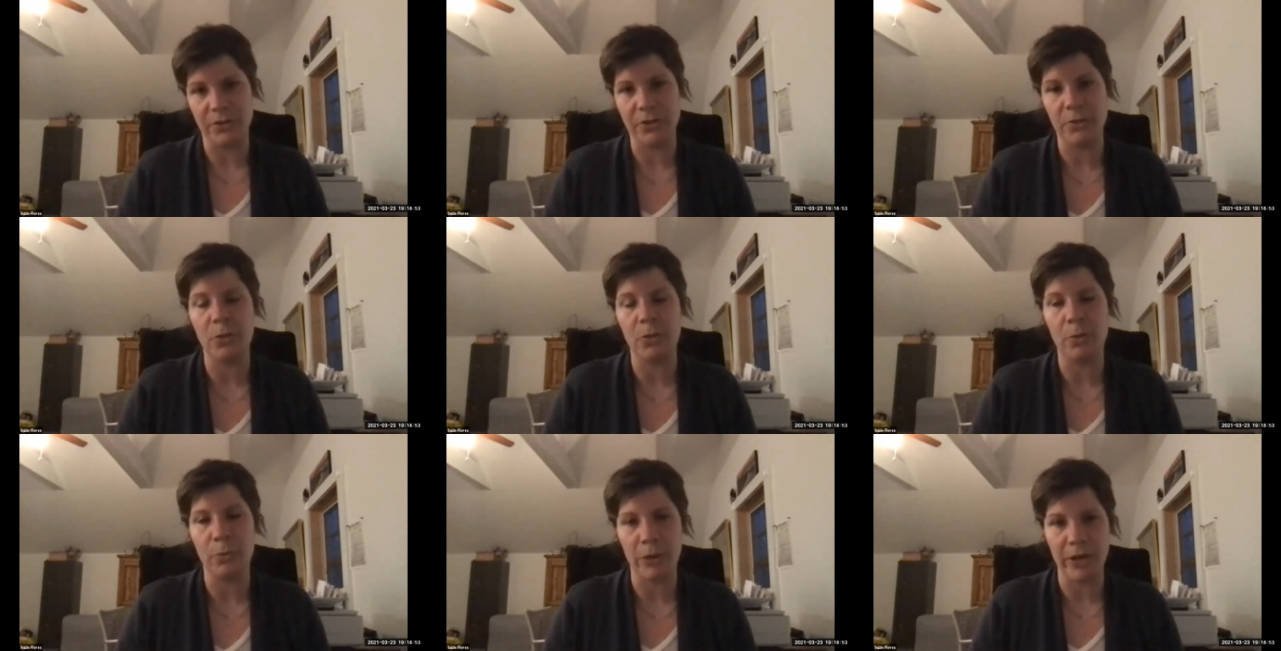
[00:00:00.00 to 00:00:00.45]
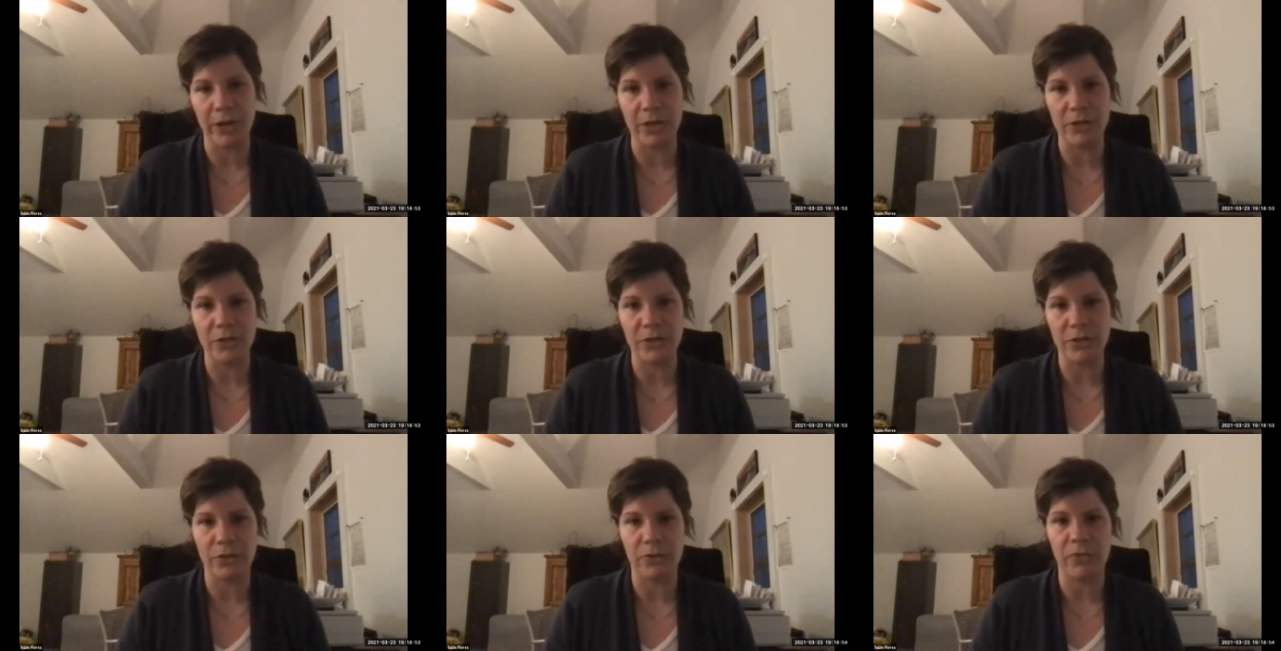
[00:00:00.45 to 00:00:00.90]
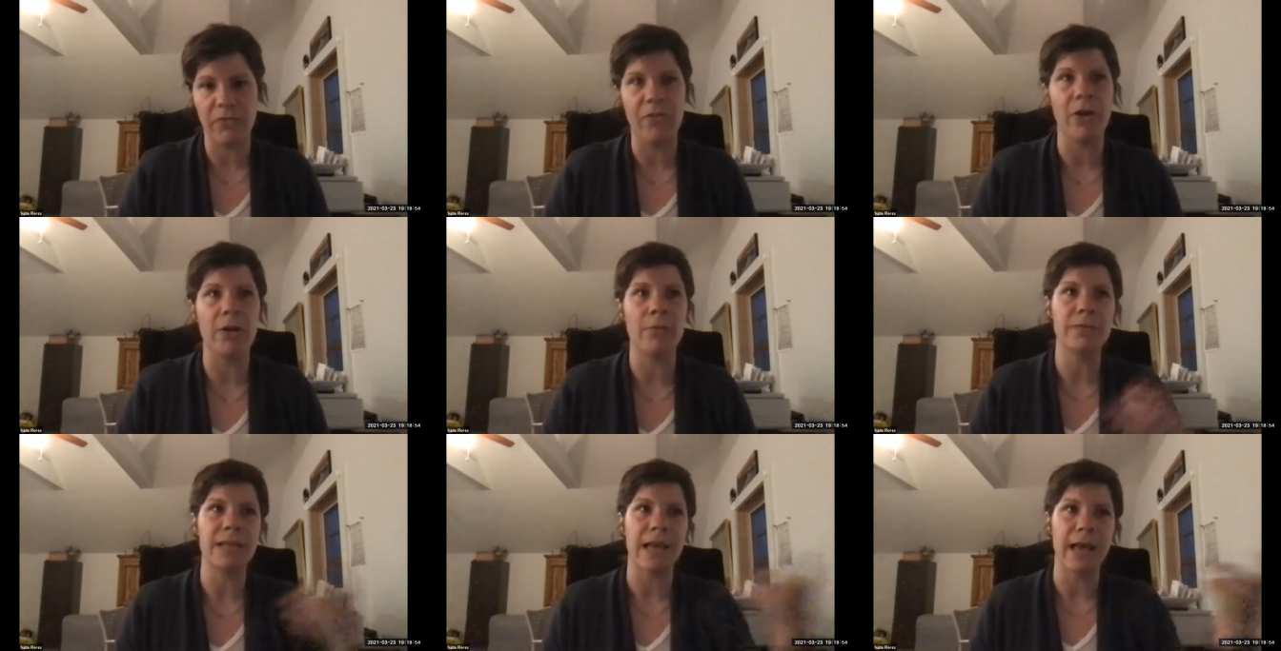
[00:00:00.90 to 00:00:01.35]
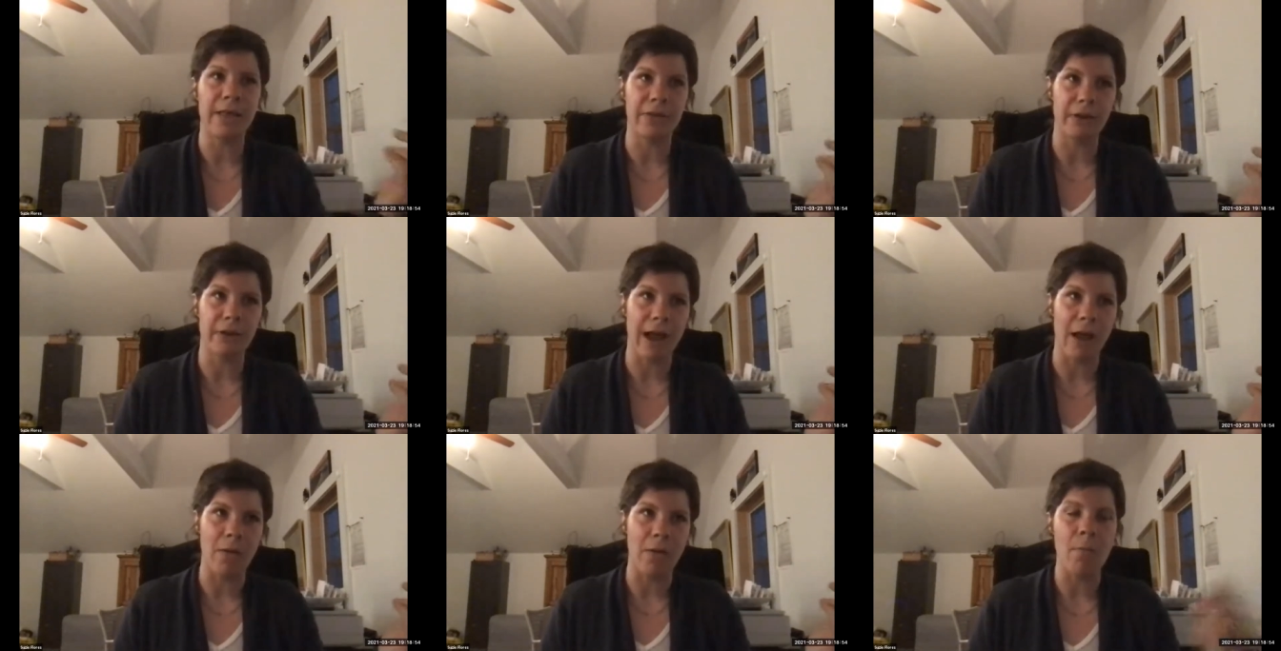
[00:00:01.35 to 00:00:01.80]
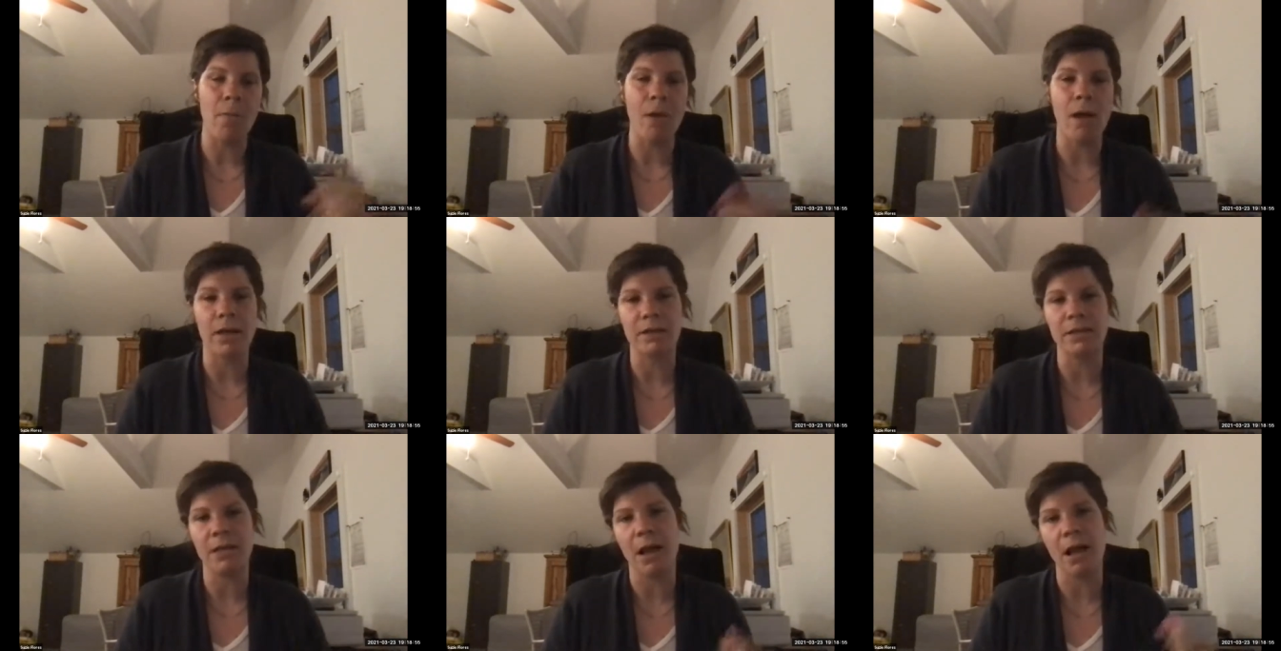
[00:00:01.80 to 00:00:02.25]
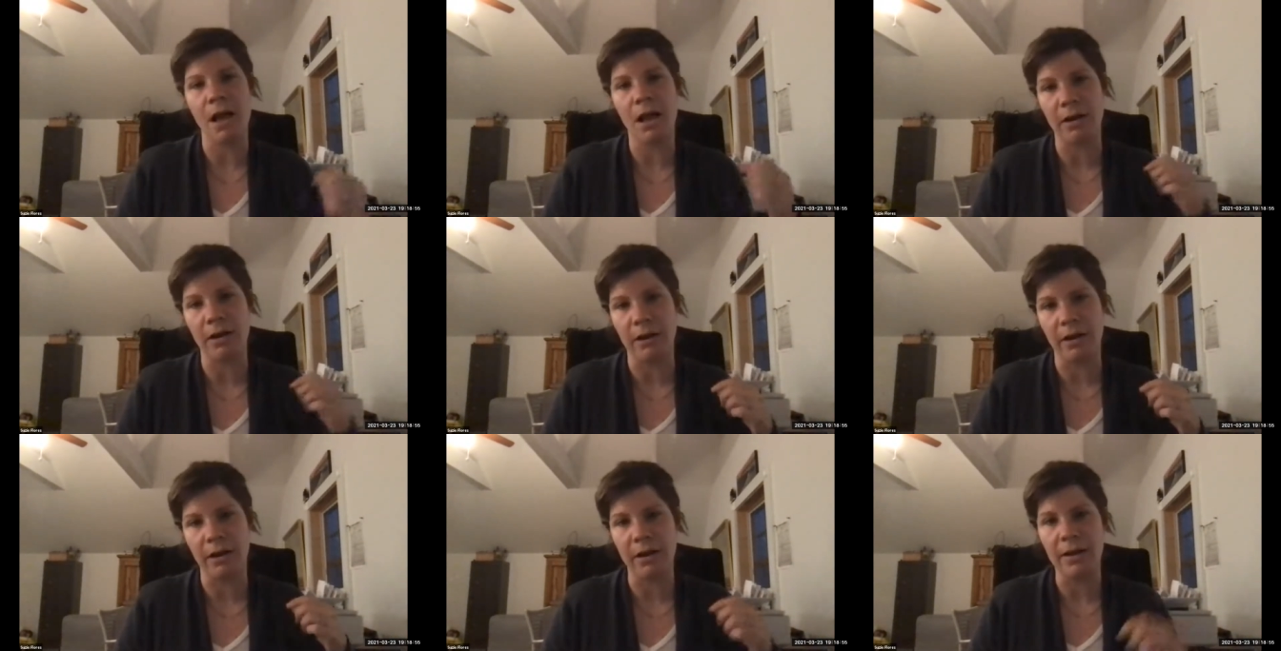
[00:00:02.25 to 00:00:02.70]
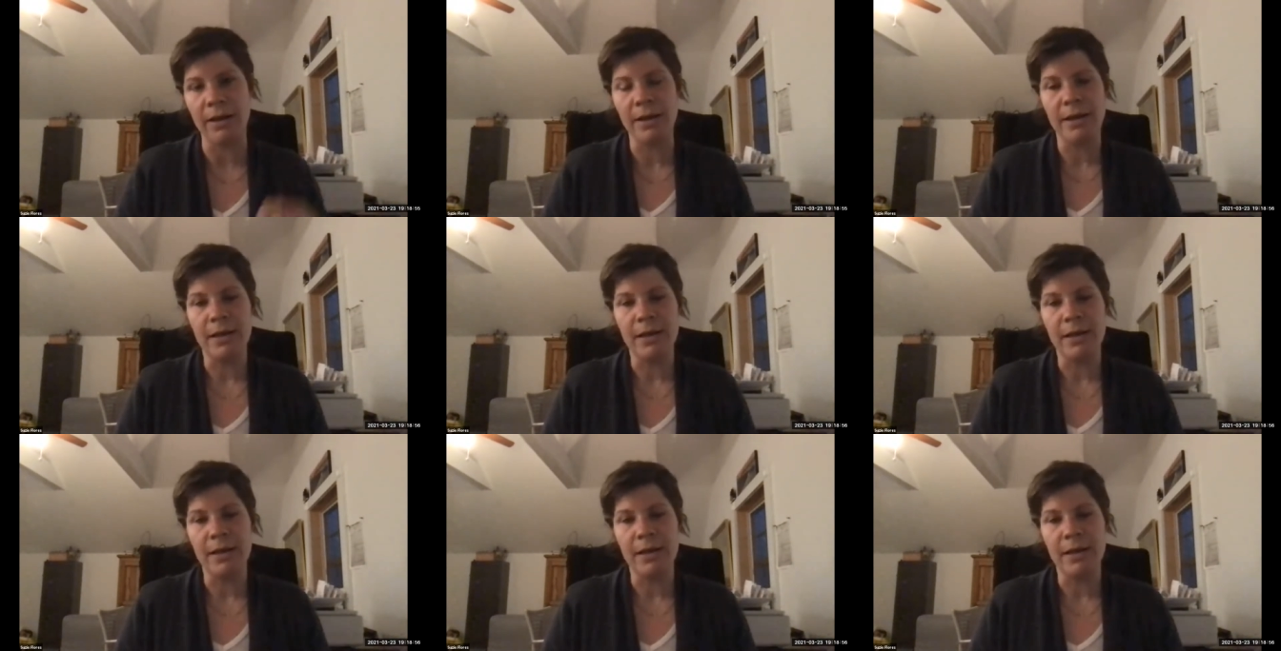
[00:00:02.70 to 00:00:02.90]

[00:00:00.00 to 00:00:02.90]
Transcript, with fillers: So we'll bring it to farms either out in Montauk or